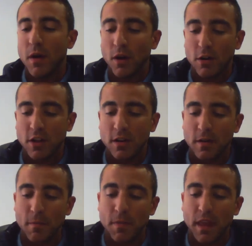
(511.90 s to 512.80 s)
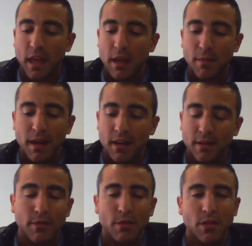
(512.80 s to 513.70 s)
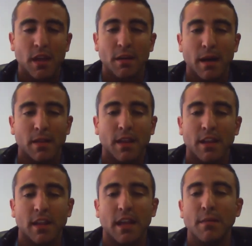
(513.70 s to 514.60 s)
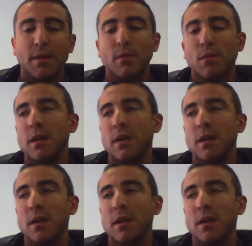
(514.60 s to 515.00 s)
Also, eBay, if you think about this, eBay